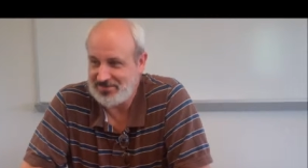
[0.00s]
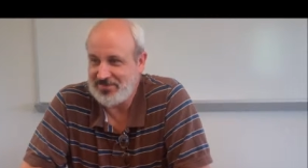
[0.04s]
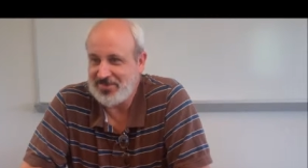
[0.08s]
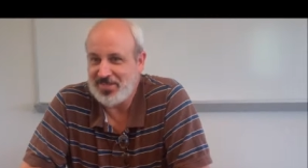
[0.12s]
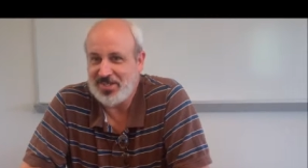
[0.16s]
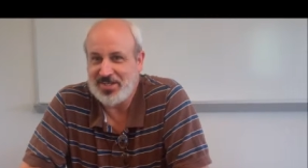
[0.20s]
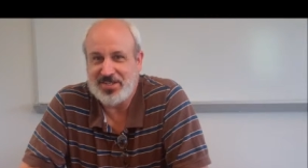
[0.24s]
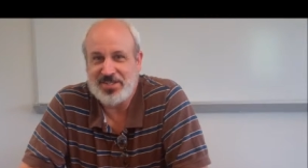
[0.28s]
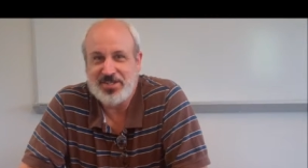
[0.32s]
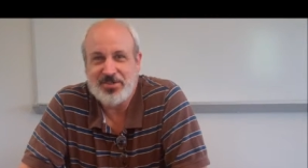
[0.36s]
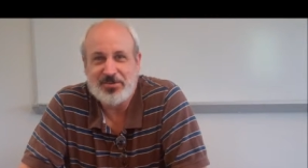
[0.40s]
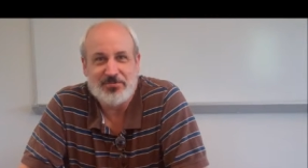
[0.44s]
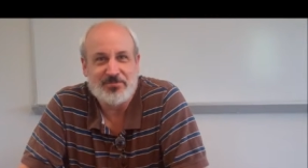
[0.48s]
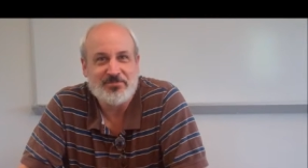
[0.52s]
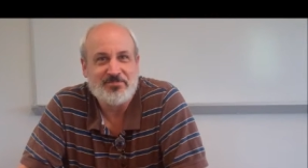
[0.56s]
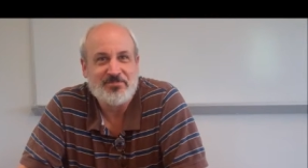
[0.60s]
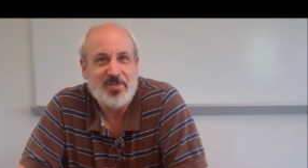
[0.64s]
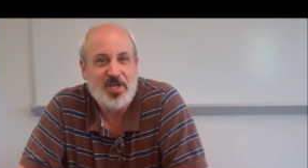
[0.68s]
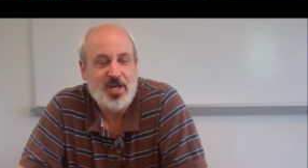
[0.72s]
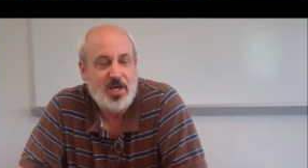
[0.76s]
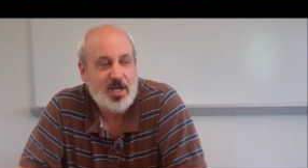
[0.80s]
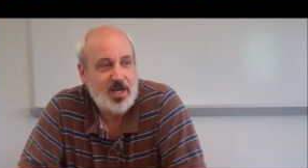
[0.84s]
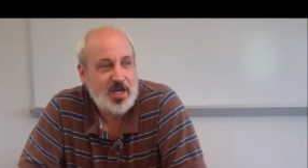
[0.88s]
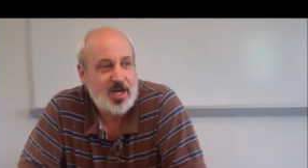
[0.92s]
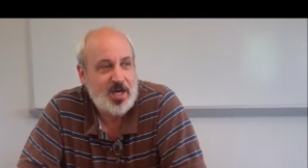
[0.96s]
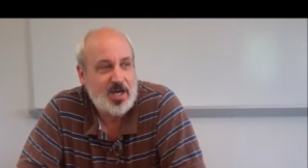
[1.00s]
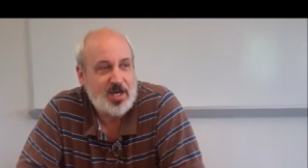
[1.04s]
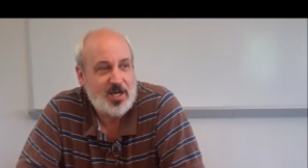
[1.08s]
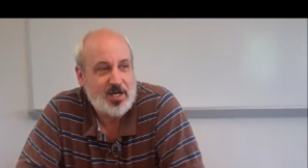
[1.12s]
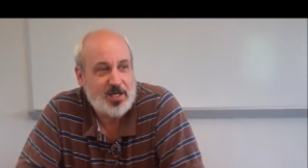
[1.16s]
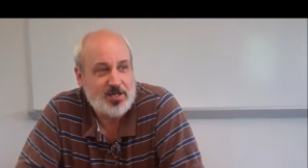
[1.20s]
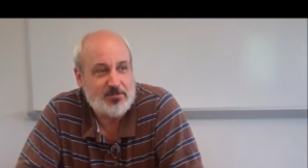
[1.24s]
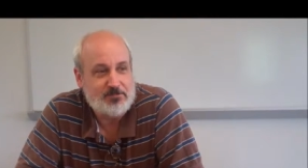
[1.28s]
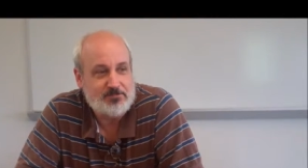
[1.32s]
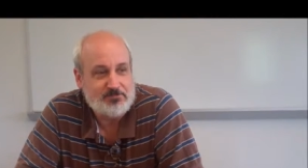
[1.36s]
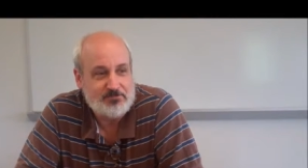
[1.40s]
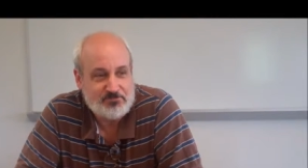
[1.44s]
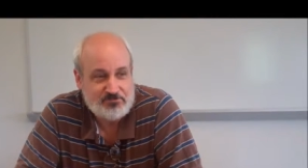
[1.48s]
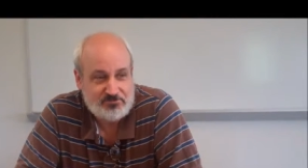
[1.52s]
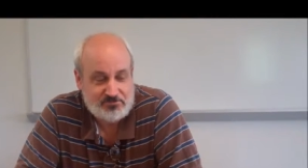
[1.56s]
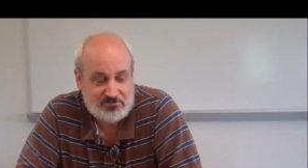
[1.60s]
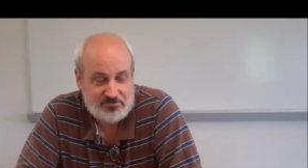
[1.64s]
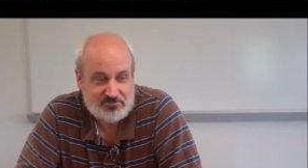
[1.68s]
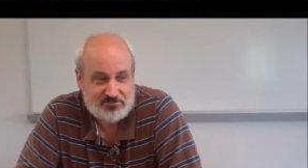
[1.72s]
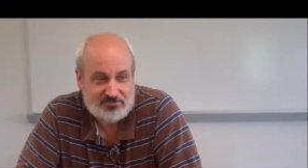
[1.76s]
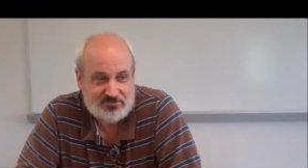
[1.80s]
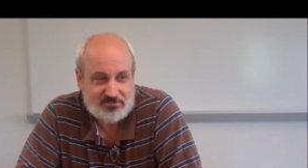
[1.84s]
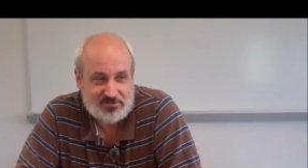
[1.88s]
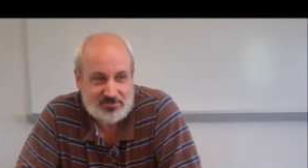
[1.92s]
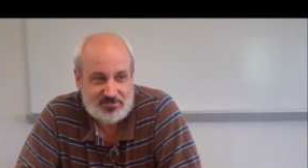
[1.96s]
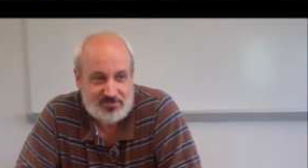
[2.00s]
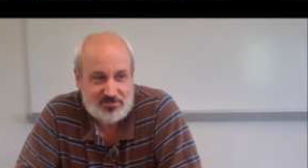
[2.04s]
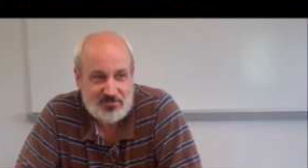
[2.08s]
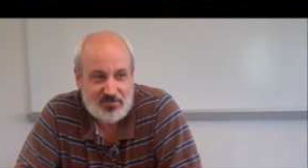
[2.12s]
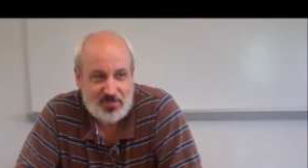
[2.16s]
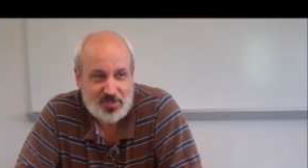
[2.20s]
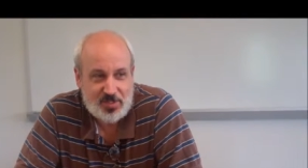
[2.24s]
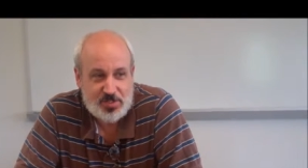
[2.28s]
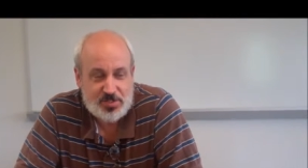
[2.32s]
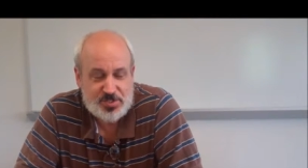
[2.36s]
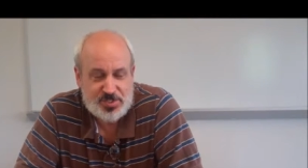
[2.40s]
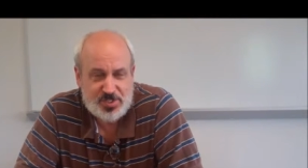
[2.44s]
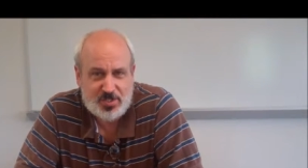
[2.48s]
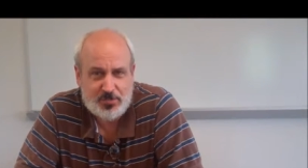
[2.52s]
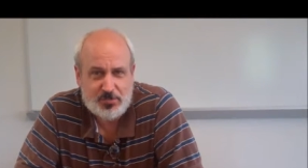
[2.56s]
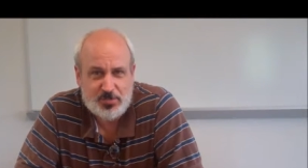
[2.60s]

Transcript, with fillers: Thank you. Um, so